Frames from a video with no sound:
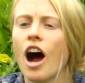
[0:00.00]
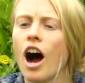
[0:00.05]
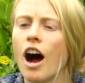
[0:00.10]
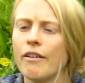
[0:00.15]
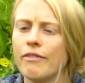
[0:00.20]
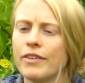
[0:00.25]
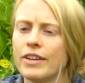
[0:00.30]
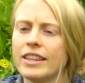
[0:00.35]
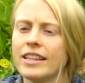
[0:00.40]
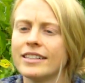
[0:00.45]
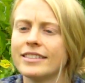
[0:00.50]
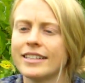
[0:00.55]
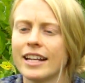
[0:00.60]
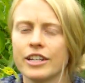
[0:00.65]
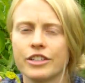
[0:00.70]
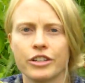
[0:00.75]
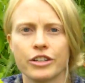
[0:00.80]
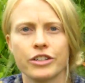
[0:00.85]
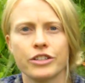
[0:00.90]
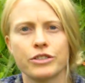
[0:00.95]
Often the
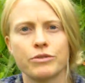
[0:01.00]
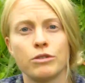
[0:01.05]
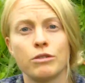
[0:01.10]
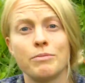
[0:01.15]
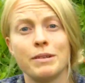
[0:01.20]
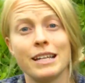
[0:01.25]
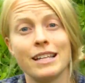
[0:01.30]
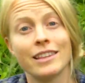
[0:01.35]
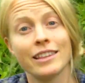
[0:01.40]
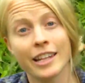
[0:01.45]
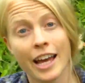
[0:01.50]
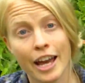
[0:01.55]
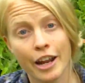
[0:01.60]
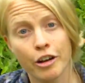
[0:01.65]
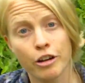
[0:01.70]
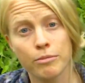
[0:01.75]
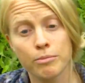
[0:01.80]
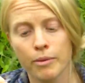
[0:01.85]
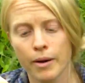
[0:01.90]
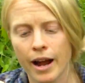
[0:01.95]
centers will be
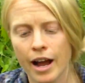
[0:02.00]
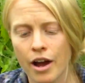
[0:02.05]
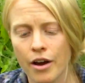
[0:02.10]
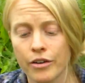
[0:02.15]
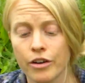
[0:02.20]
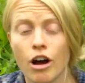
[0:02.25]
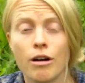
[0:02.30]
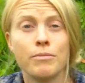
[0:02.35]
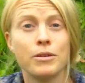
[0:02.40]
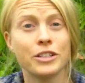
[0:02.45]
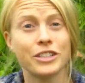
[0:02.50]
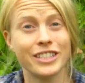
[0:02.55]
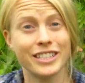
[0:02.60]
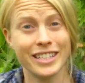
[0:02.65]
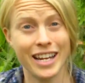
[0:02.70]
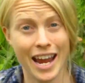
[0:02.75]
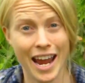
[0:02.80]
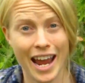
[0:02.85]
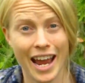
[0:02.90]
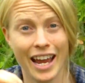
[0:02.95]
lighter brown,
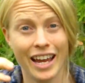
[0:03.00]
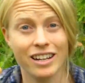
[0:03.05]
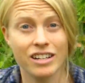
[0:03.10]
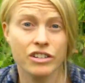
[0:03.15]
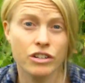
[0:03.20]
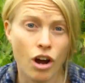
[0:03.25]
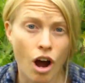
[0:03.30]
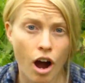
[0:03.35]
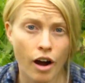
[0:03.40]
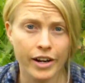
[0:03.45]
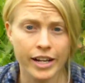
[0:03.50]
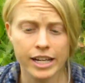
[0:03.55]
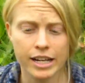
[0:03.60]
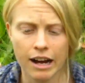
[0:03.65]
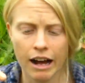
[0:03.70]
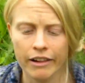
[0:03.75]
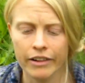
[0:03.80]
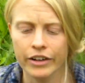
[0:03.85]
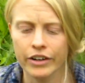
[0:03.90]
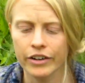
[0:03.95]
almost tan, tawny
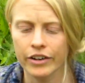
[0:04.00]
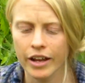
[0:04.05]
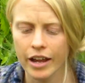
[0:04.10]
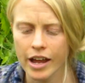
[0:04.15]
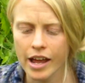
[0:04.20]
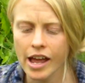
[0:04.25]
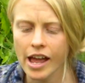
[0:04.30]
colored,